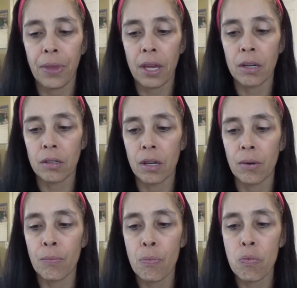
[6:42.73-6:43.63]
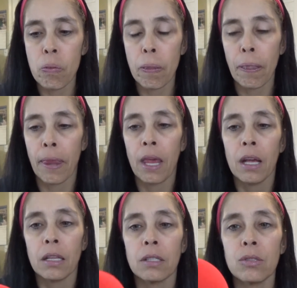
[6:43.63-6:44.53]
I don't know,
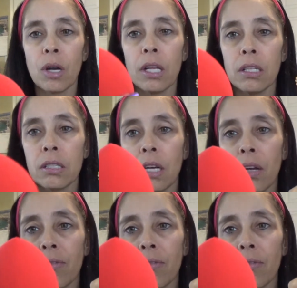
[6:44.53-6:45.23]
let's try this side